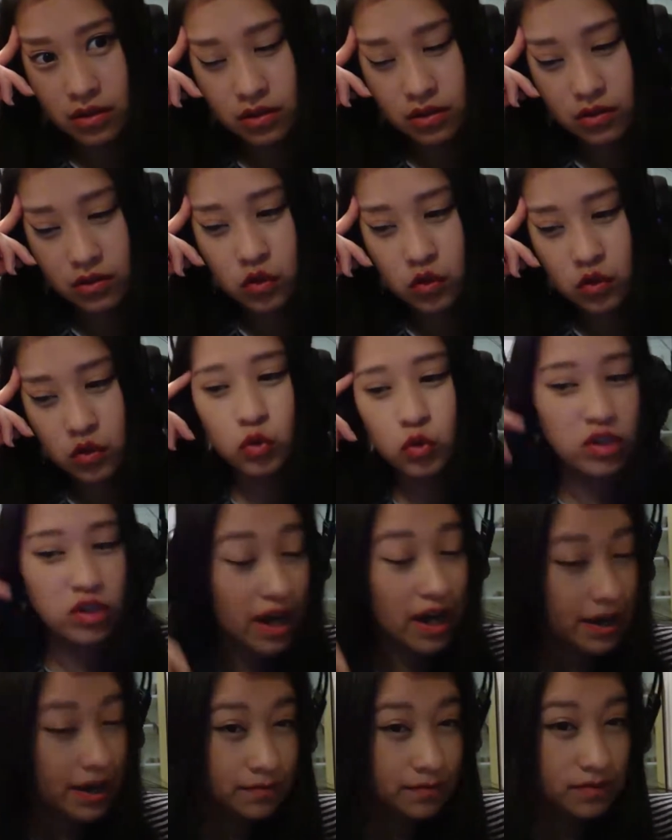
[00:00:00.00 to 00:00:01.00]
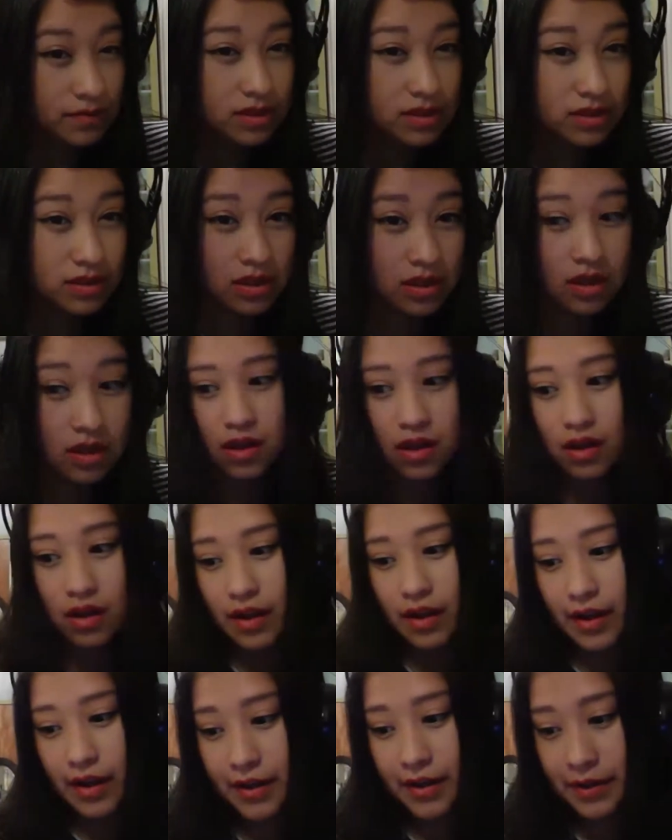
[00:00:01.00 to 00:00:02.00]
2 times.
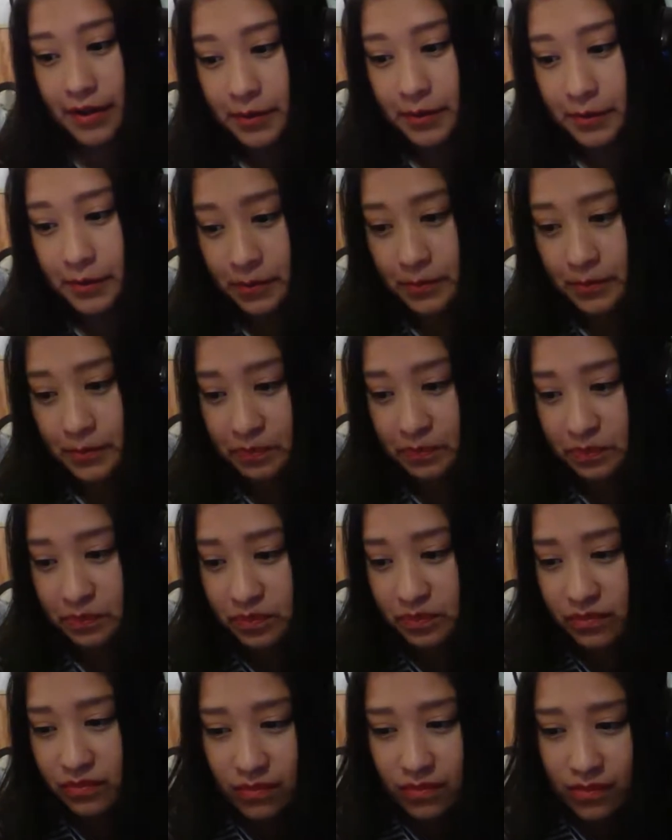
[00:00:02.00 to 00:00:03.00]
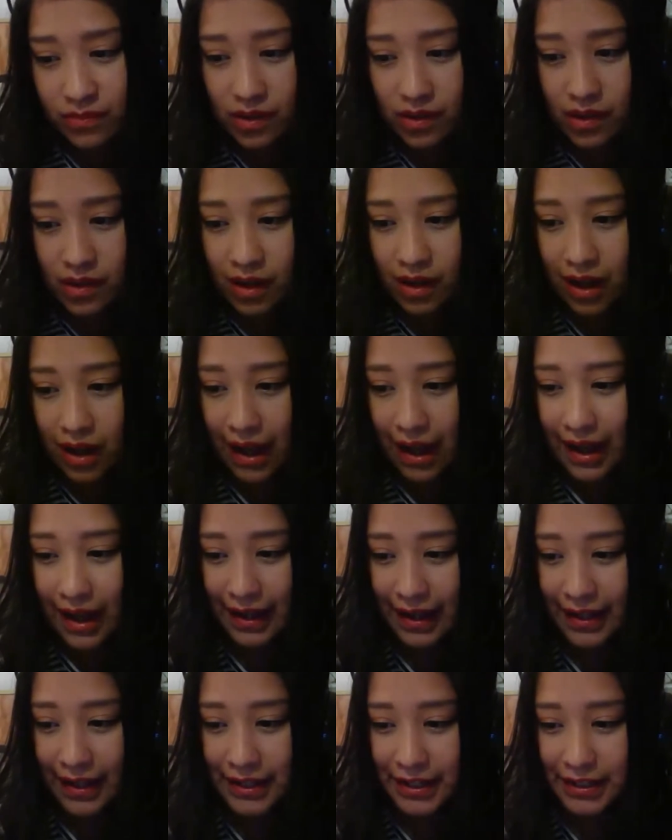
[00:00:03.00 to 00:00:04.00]
And
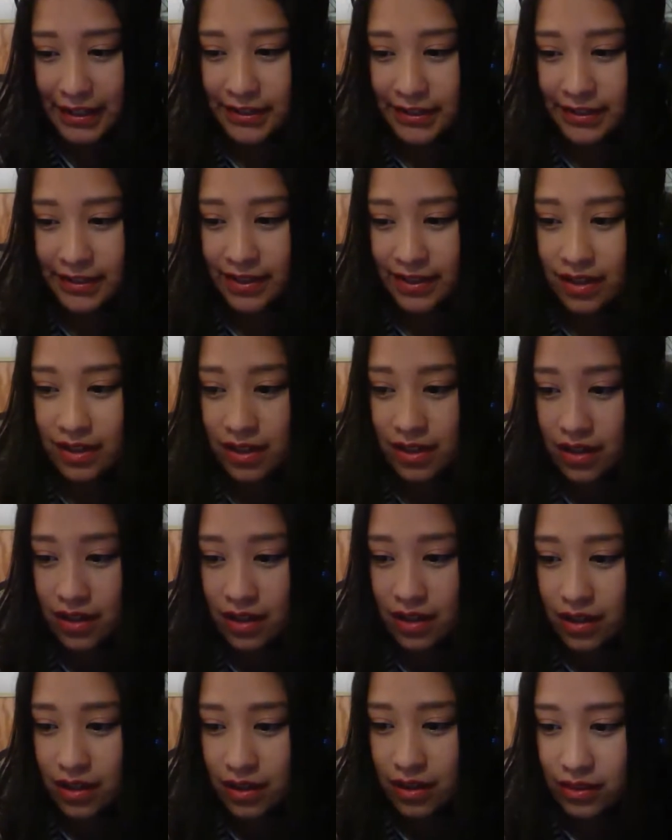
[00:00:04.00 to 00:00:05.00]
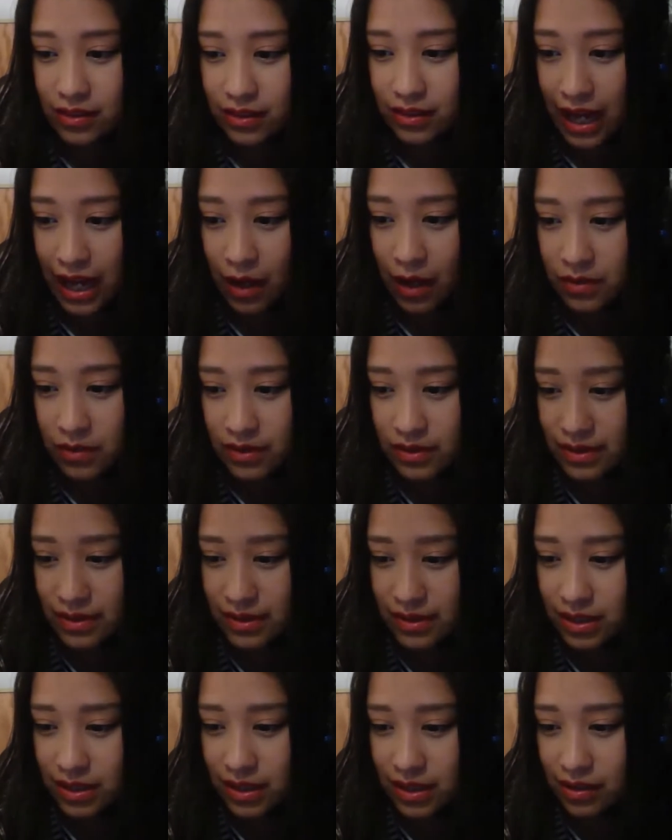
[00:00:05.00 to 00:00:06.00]
that
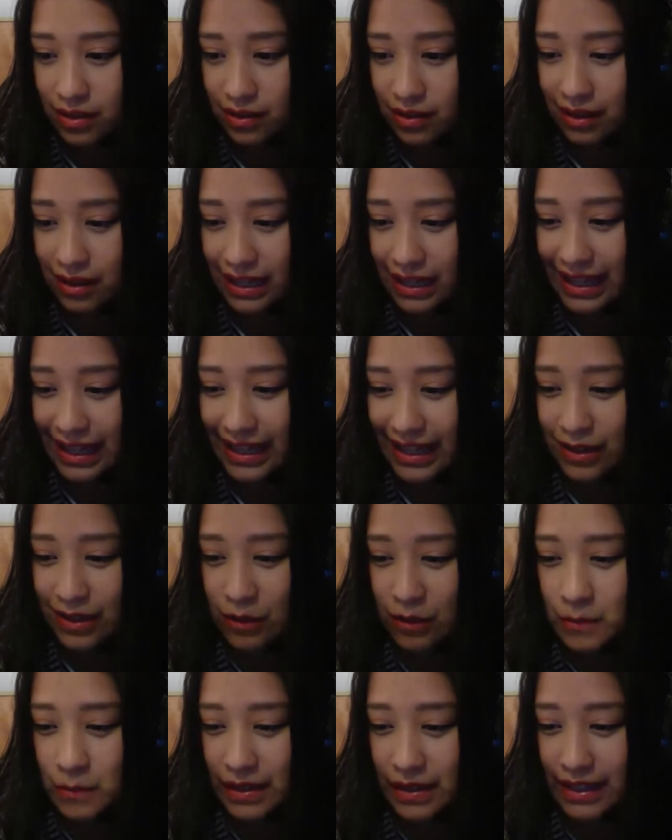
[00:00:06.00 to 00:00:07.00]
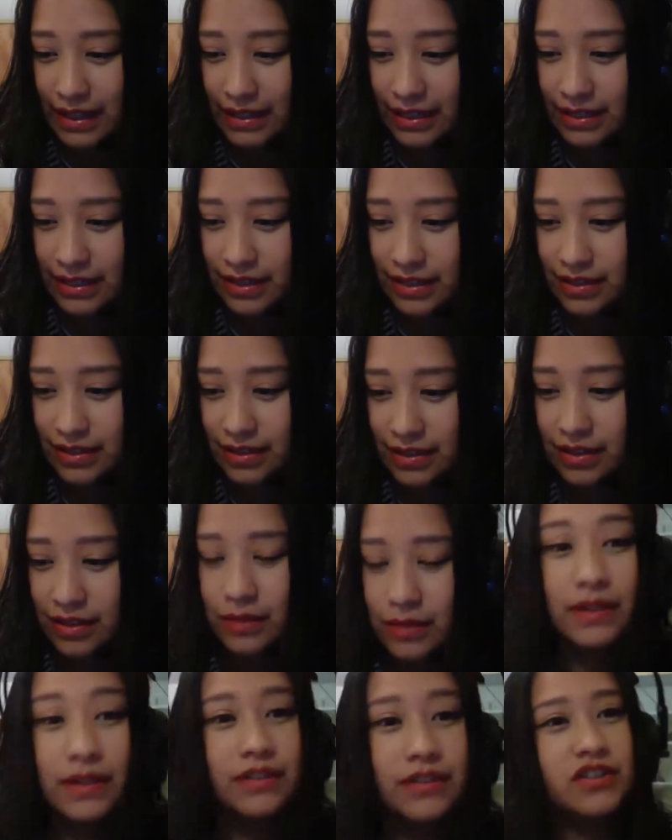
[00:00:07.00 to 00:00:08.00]
was a little bit
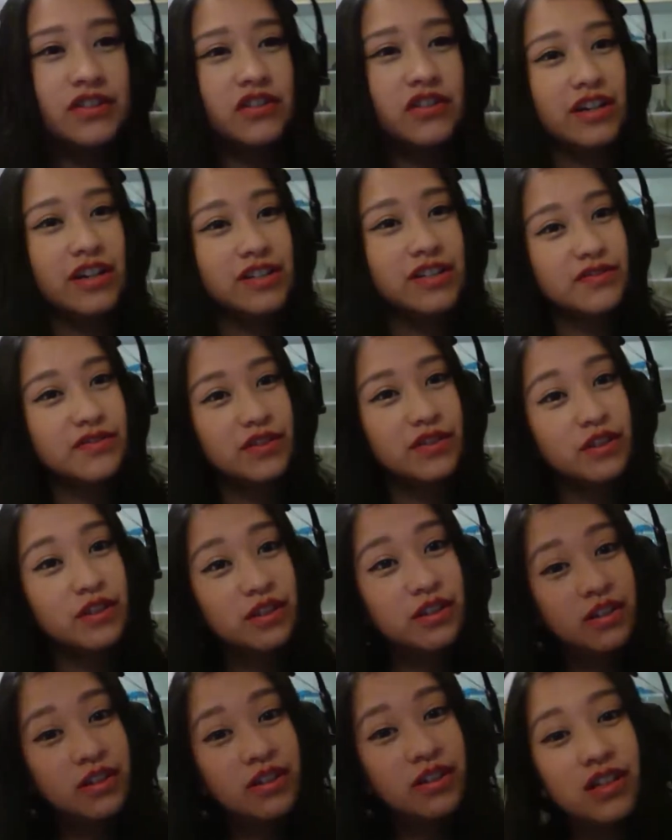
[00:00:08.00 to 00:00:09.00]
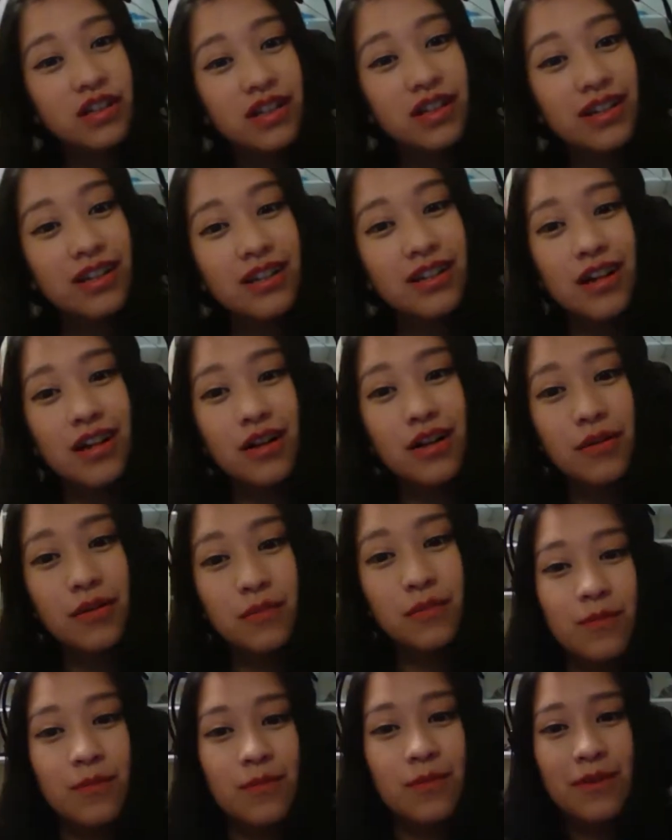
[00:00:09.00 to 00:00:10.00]
stressful.
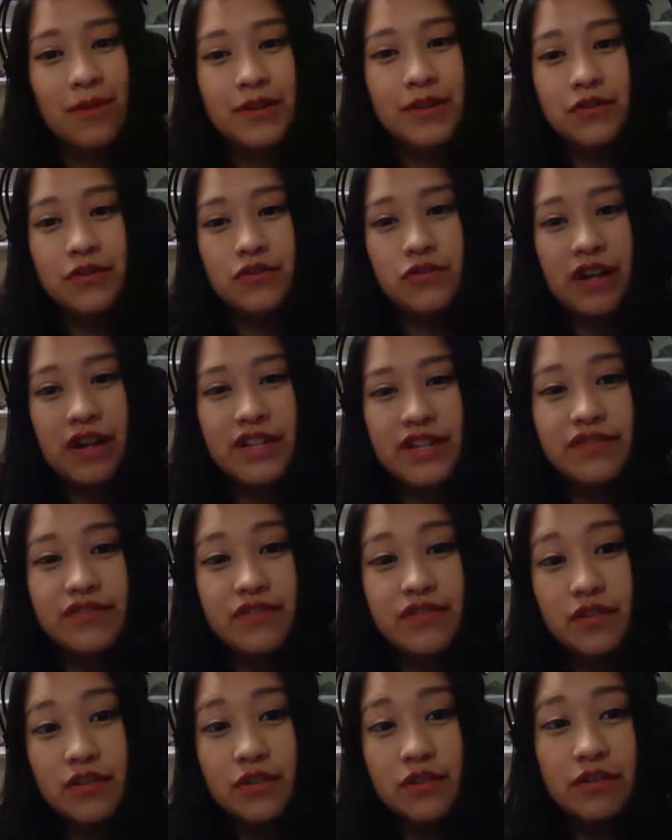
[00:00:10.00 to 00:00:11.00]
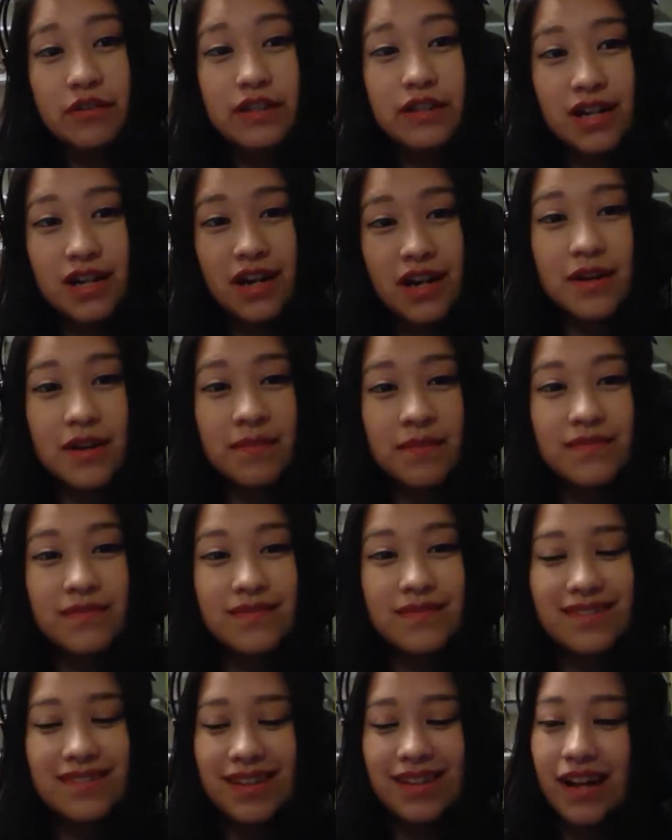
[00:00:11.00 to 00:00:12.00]
When you transfer 3
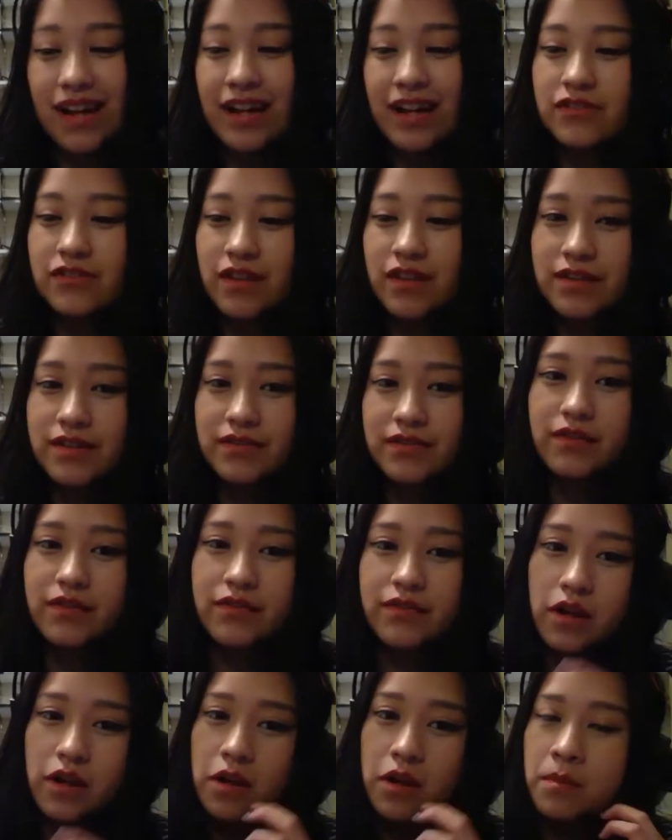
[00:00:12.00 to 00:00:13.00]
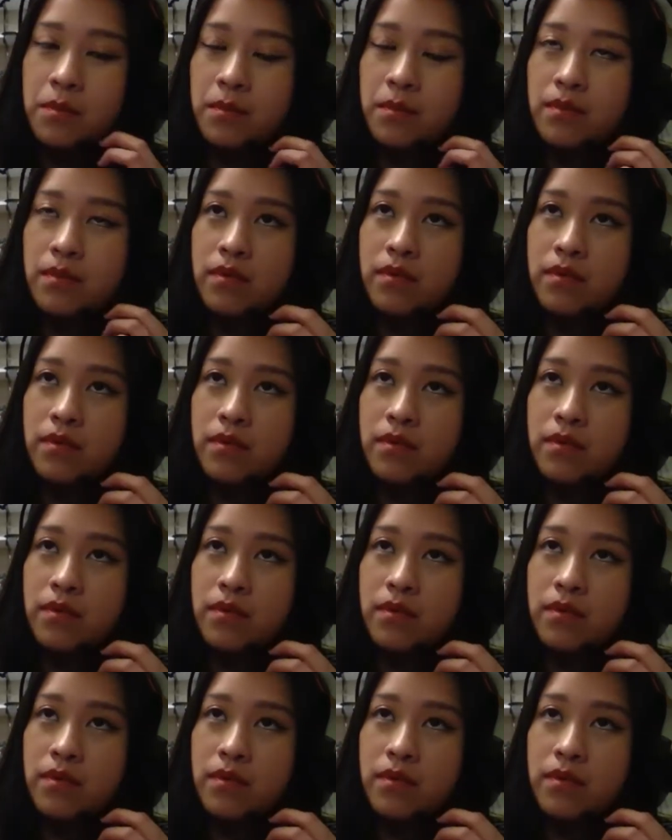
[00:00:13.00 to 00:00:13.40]
times. I transferred from